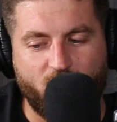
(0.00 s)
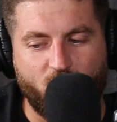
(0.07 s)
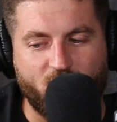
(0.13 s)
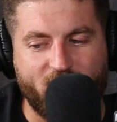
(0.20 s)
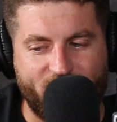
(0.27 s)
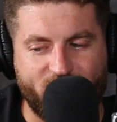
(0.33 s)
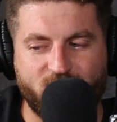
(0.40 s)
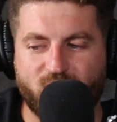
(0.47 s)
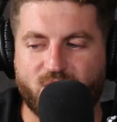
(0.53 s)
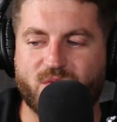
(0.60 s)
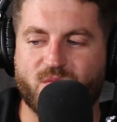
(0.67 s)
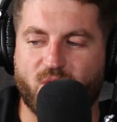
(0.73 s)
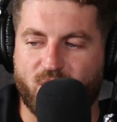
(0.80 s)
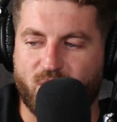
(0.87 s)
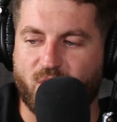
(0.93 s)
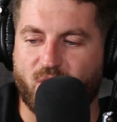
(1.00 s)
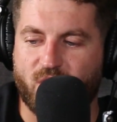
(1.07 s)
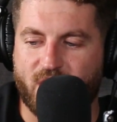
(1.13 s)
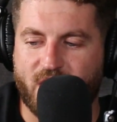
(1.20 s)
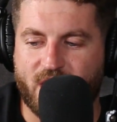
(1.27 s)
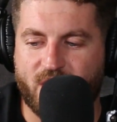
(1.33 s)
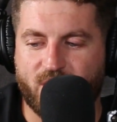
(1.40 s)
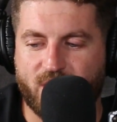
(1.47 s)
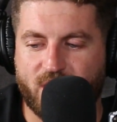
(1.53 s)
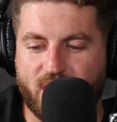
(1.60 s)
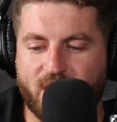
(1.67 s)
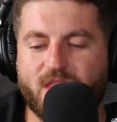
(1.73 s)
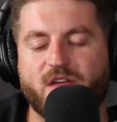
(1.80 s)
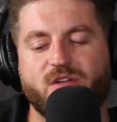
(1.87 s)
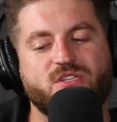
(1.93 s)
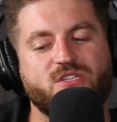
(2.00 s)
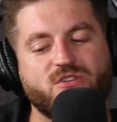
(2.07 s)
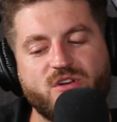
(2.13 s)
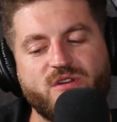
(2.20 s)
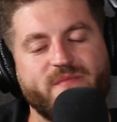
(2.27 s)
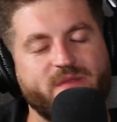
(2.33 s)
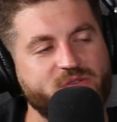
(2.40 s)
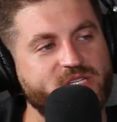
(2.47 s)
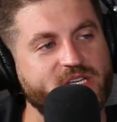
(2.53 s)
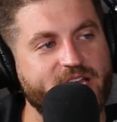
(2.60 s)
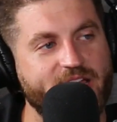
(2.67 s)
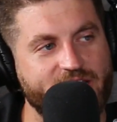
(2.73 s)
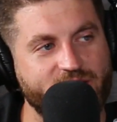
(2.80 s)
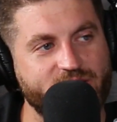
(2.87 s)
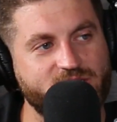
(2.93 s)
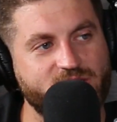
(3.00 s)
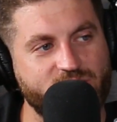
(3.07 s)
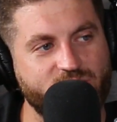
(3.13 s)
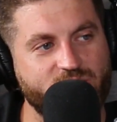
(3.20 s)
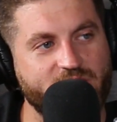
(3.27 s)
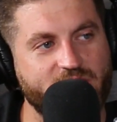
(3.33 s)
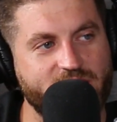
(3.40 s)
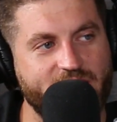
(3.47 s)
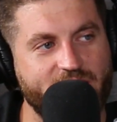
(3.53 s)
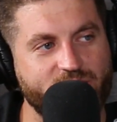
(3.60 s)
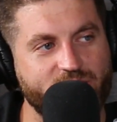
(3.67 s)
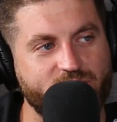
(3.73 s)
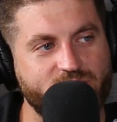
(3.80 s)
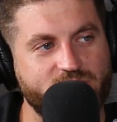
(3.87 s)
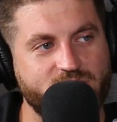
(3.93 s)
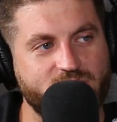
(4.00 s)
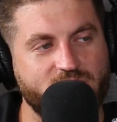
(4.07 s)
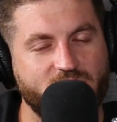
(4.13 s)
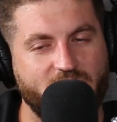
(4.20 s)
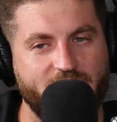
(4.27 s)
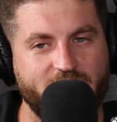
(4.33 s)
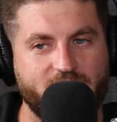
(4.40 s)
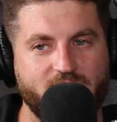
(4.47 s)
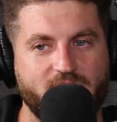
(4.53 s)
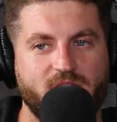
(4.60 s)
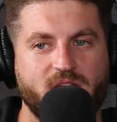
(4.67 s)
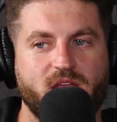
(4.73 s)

what I've been doing more and more now, there's certain music I can listen to and get downloads. Like